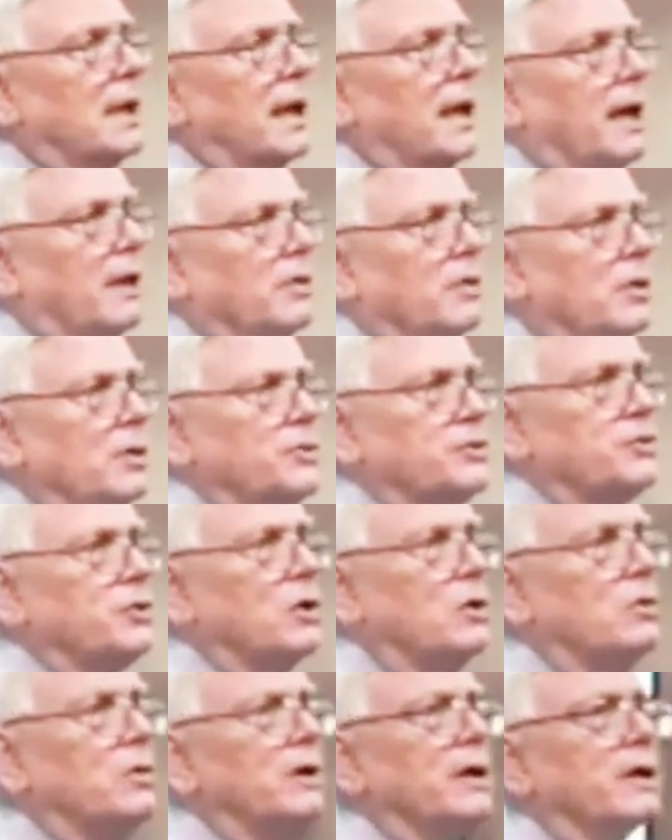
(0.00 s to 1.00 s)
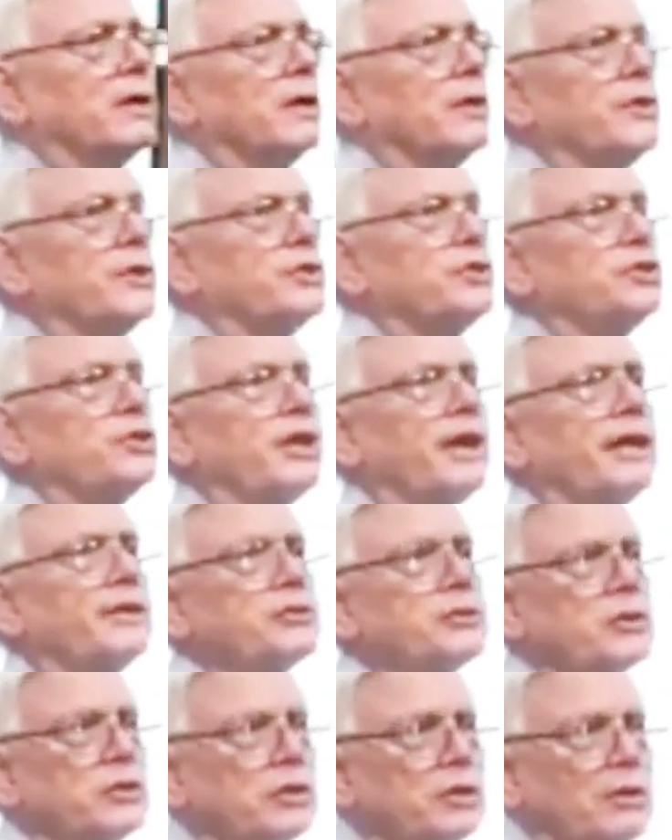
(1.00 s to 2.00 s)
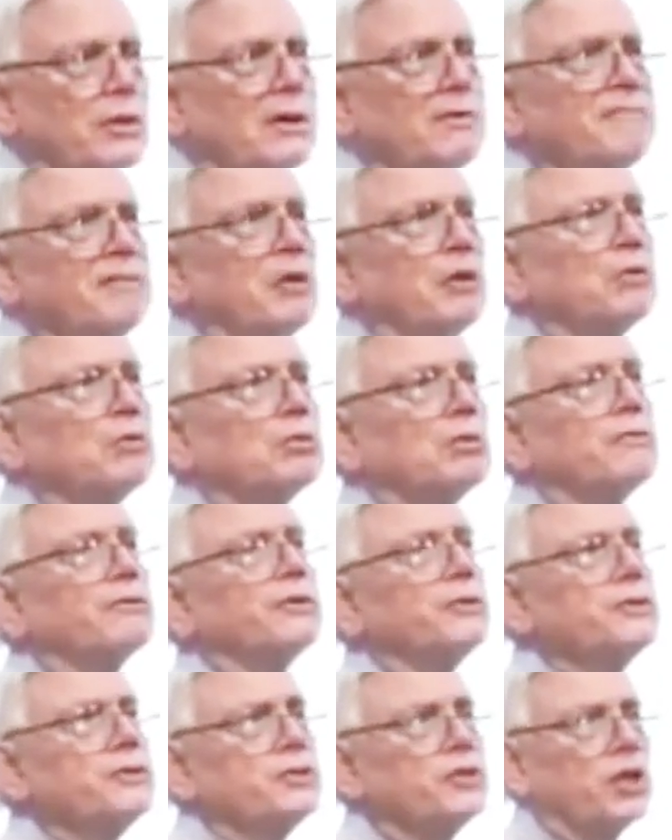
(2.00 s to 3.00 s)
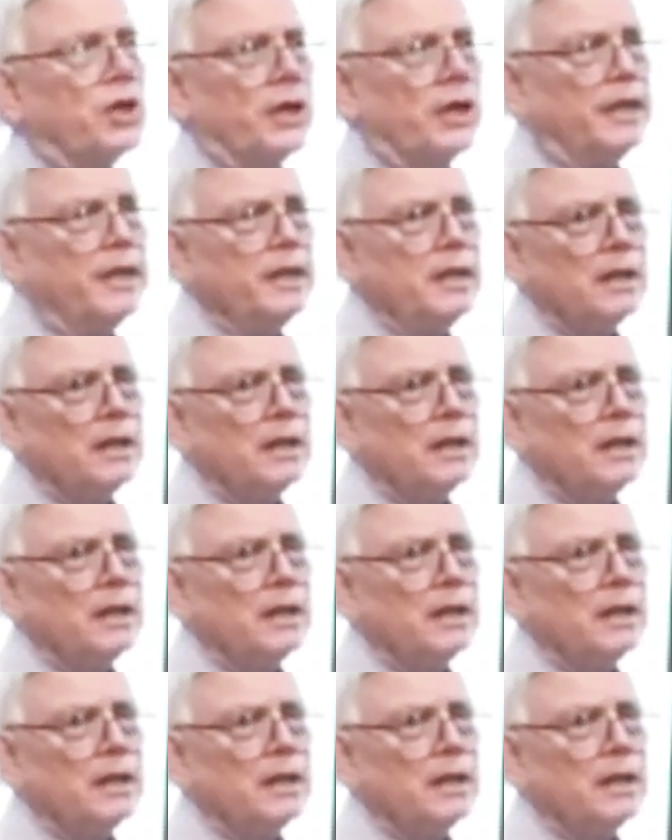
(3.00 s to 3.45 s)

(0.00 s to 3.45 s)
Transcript: and also the chancellor of the University